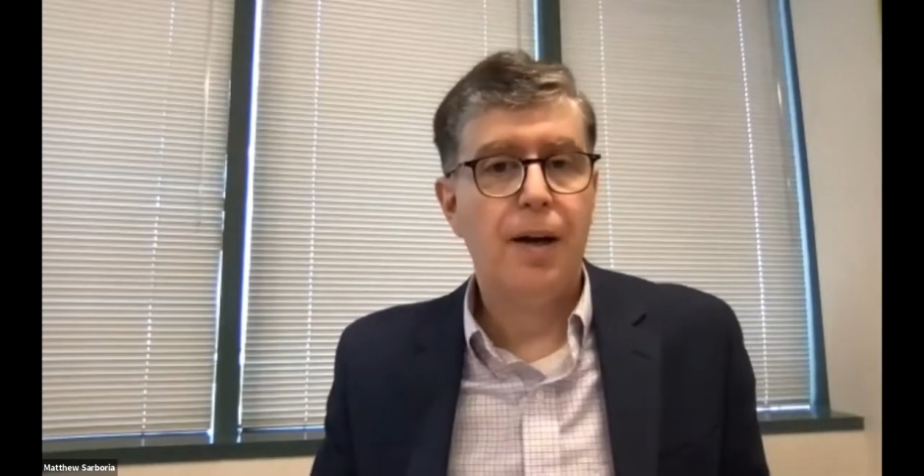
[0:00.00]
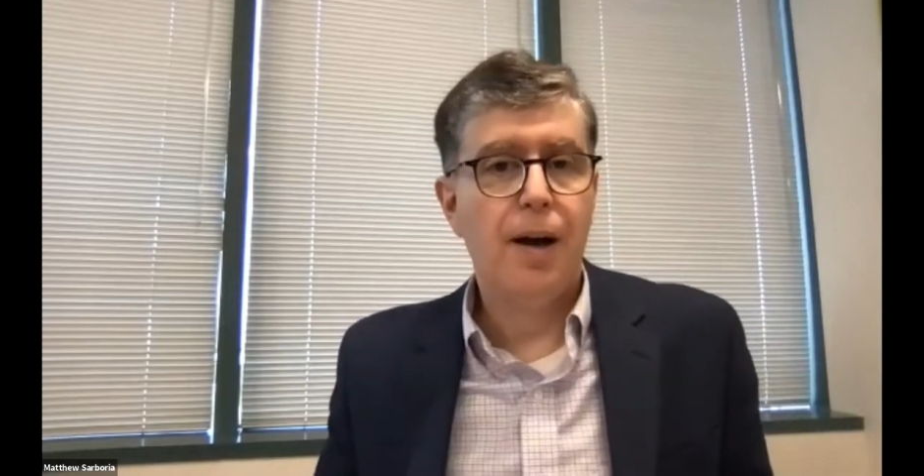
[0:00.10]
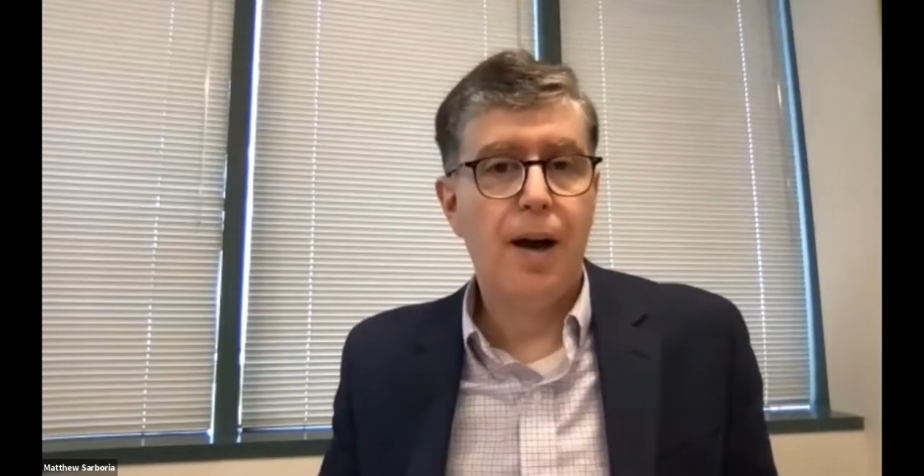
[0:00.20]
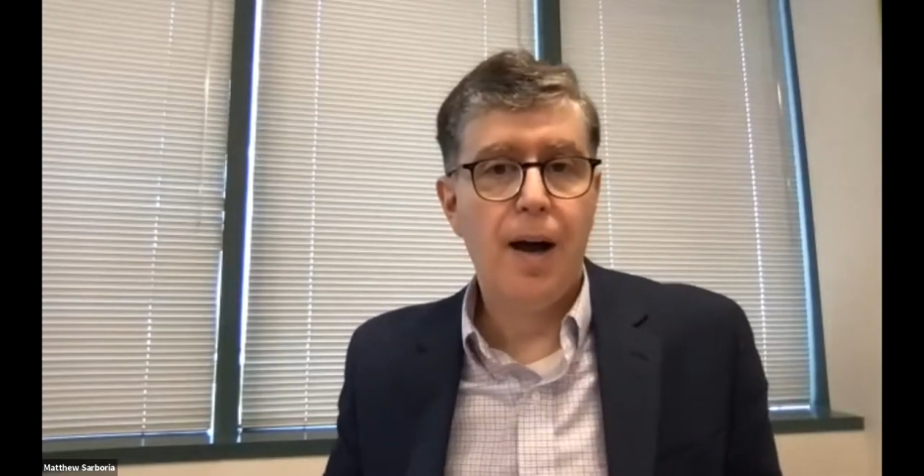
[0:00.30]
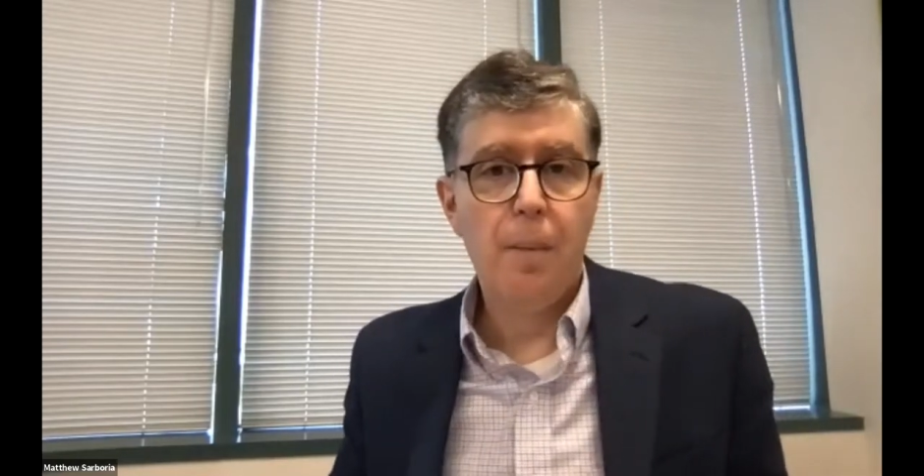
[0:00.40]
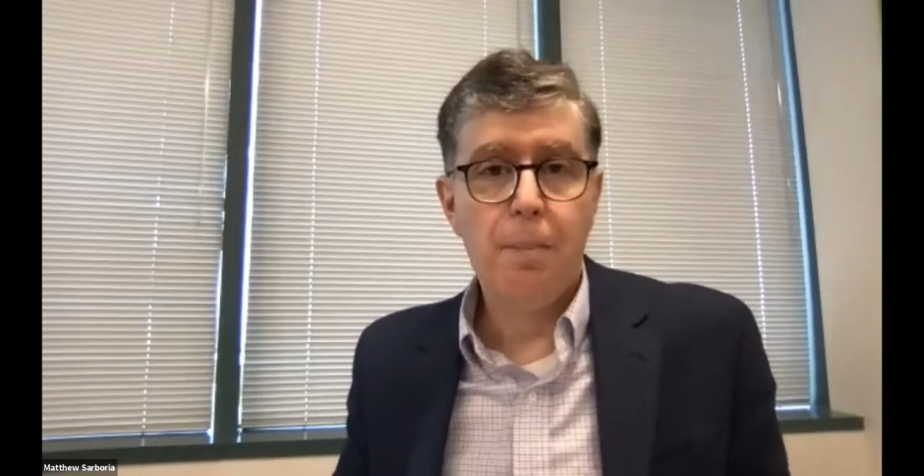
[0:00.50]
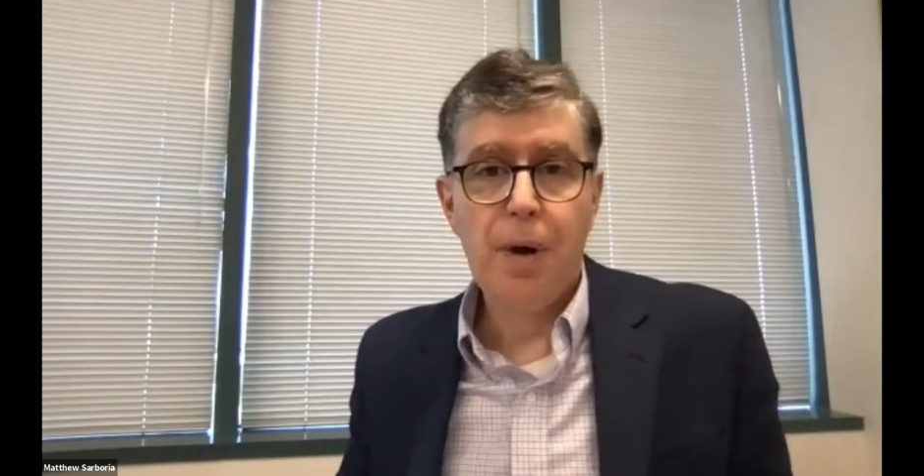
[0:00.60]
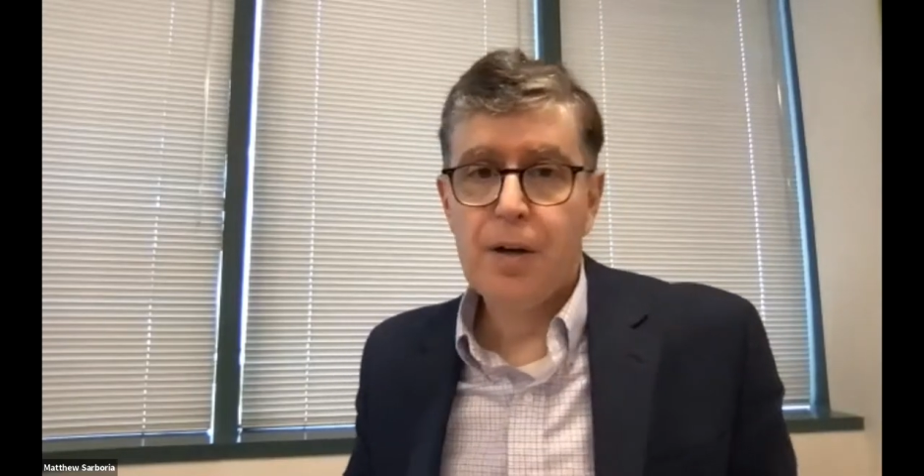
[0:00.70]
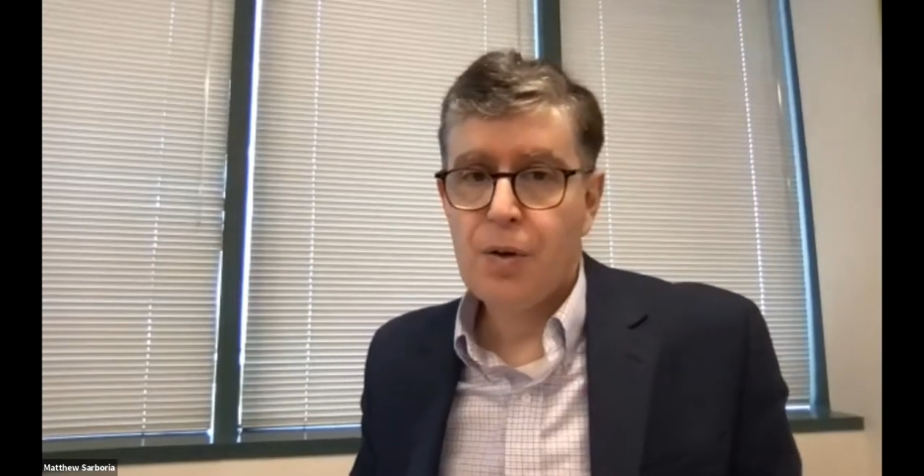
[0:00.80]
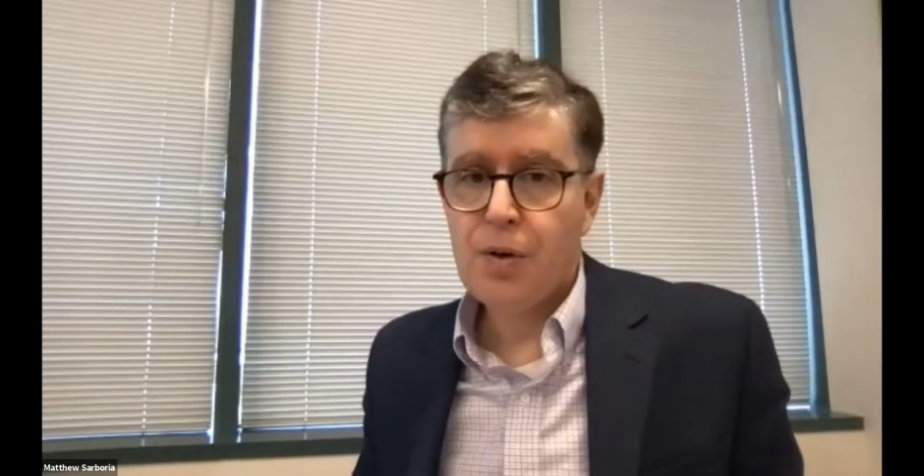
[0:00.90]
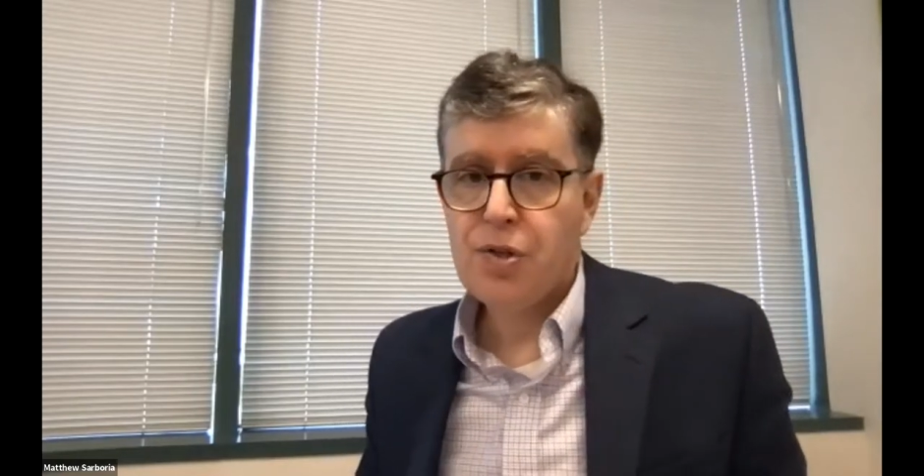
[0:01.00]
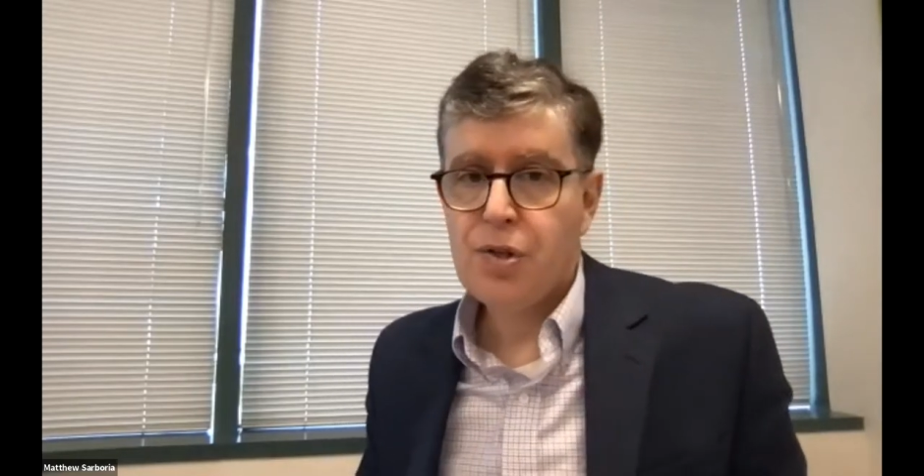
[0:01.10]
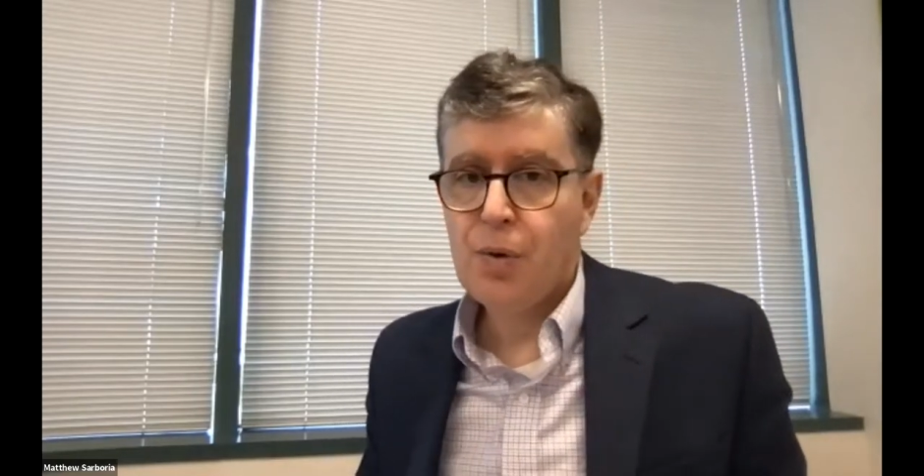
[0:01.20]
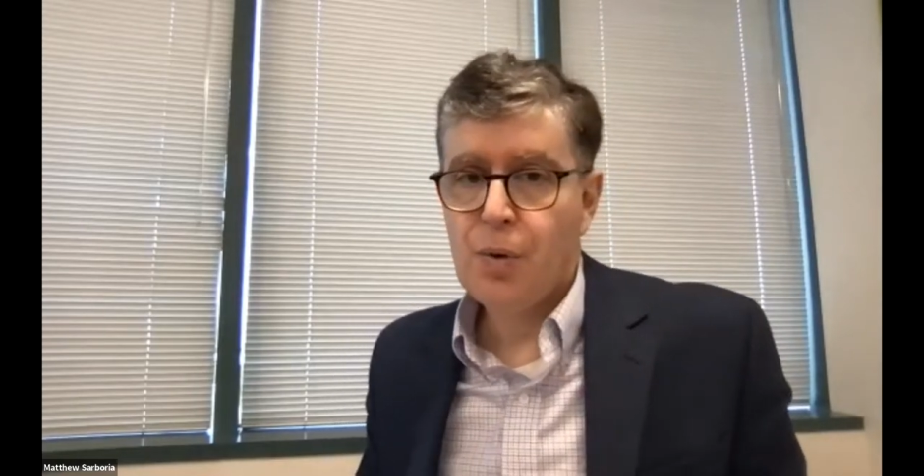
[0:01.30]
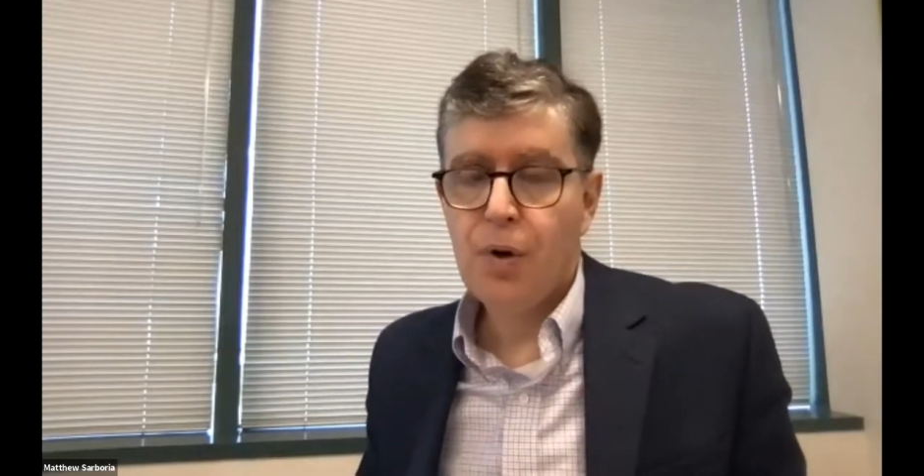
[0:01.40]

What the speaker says: but it also